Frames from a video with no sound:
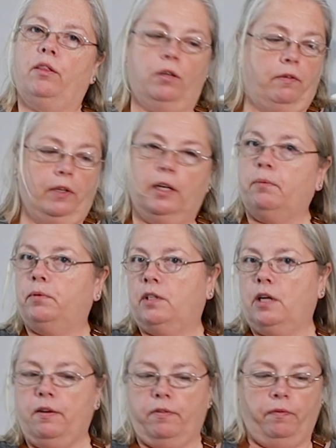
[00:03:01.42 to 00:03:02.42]
1/3 cup
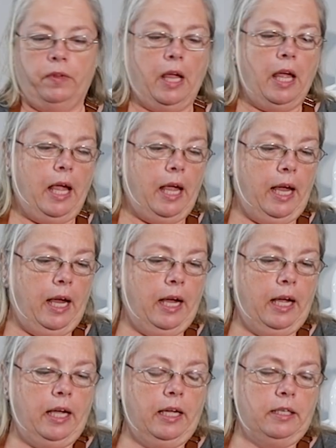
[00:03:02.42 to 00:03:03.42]
stuff,
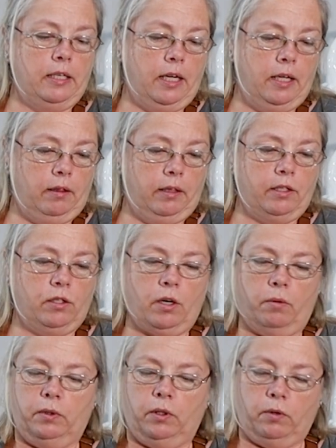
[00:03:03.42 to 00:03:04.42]
and let's
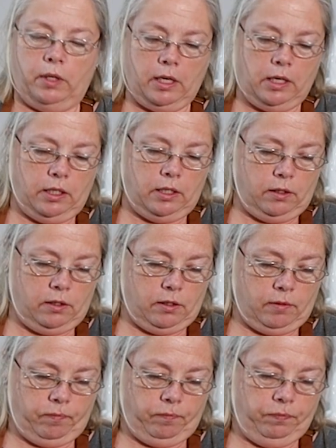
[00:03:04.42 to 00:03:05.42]
start with the green
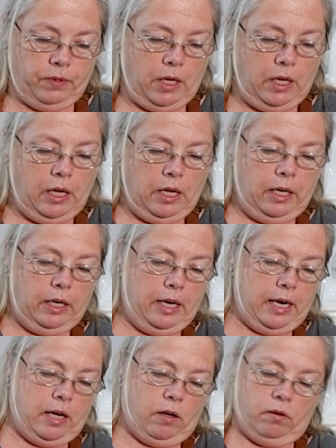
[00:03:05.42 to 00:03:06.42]
onions.
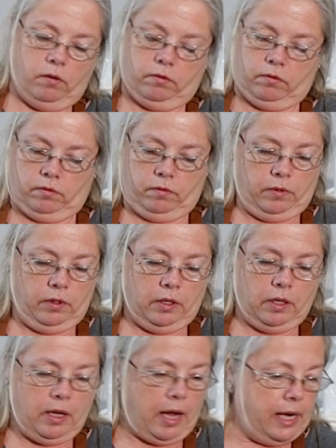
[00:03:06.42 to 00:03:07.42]
Now,
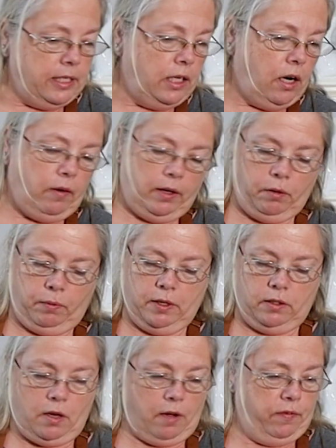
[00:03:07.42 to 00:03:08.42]
I did already
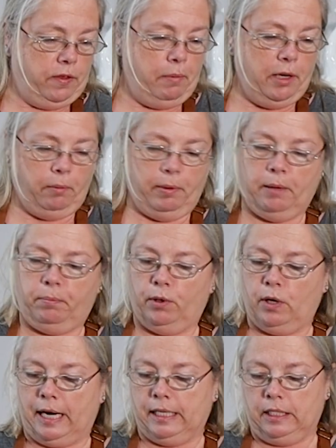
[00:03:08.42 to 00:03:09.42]
rinse off the bell
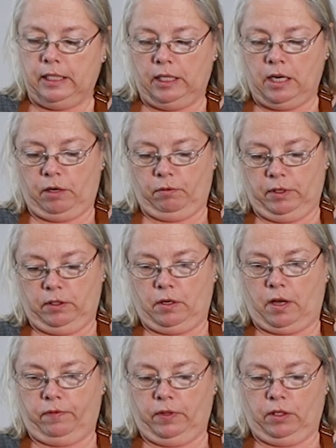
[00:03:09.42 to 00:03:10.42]
pepper. I did not rinse
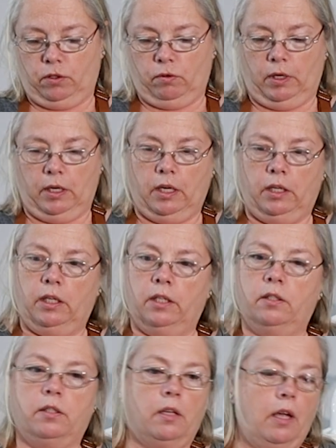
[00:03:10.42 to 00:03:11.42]
off these green
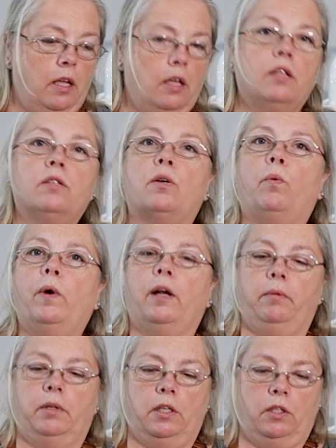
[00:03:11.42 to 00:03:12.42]
onions. So what
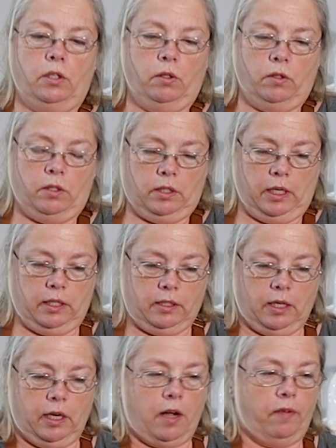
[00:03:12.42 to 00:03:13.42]
I'm gonna do is
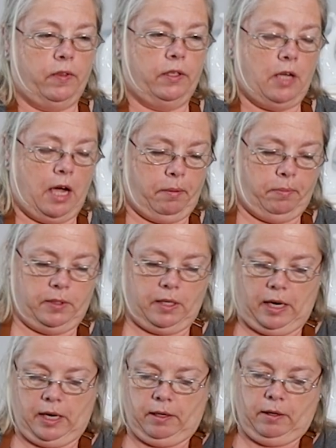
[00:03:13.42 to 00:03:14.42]
cut off the tops
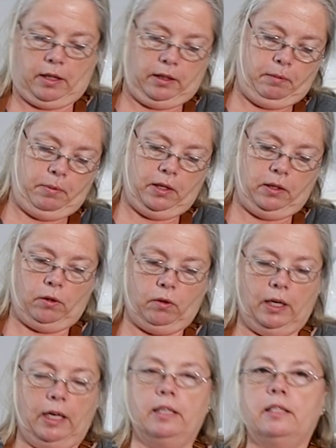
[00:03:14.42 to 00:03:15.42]
and a little bit of the
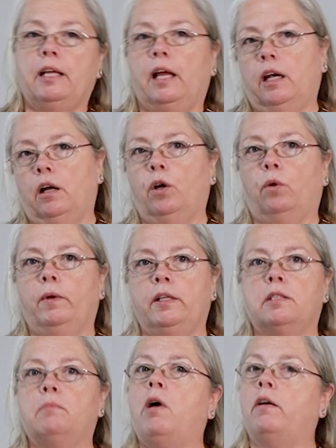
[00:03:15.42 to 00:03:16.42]
greens, and I'll go
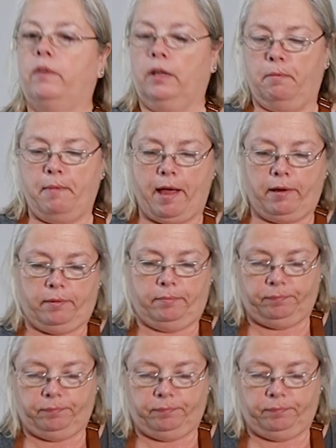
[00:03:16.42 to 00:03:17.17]
rinse them off and come back.